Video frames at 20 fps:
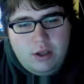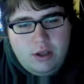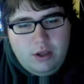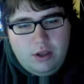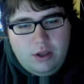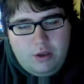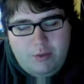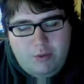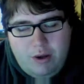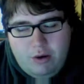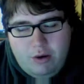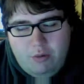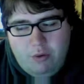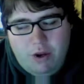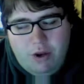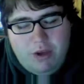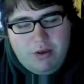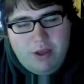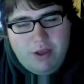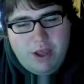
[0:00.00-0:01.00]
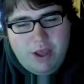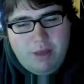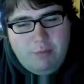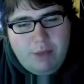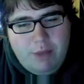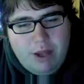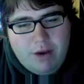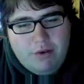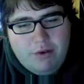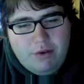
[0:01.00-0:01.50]
matter what you get,
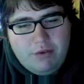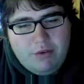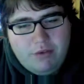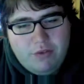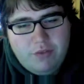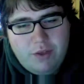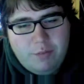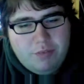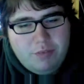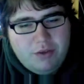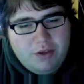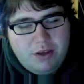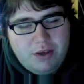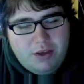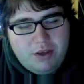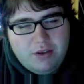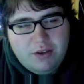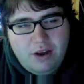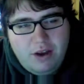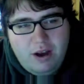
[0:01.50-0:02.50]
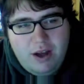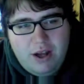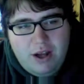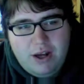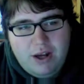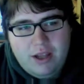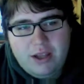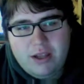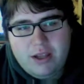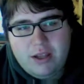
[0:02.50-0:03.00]
Mind Crush flips, it's
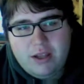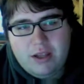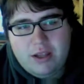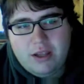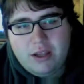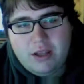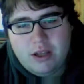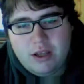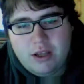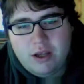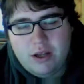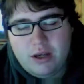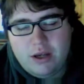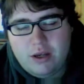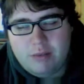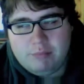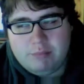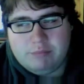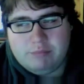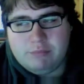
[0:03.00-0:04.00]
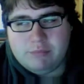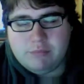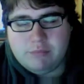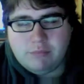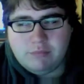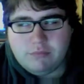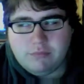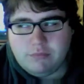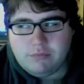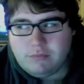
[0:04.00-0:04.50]
gone. Um,
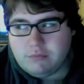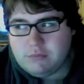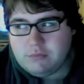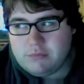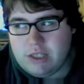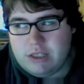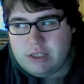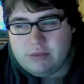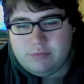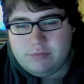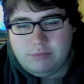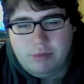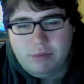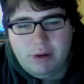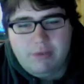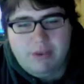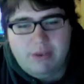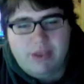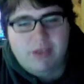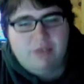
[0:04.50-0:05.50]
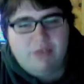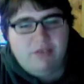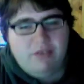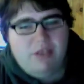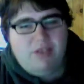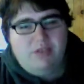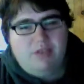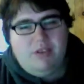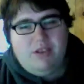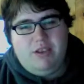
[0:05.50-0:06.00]
but I mean, that's really
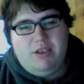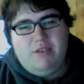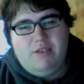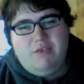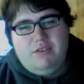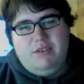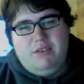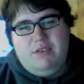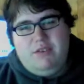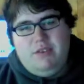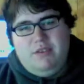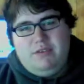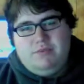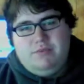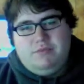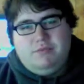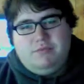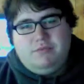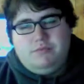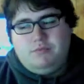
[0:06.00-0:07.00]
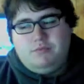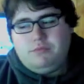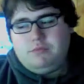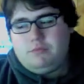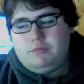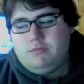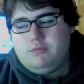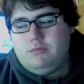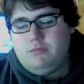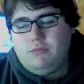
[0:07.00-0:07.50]
the only difference.
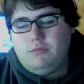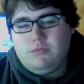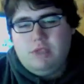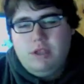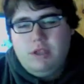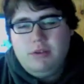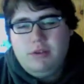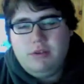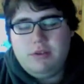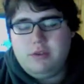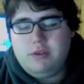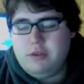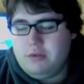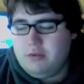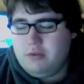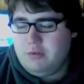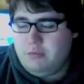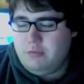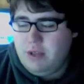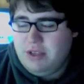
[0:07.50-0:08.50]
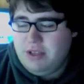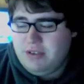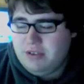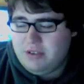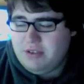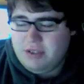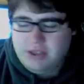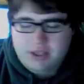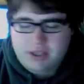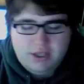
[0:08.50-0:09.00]
So
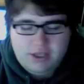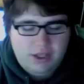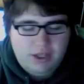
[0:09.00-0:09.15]
basically,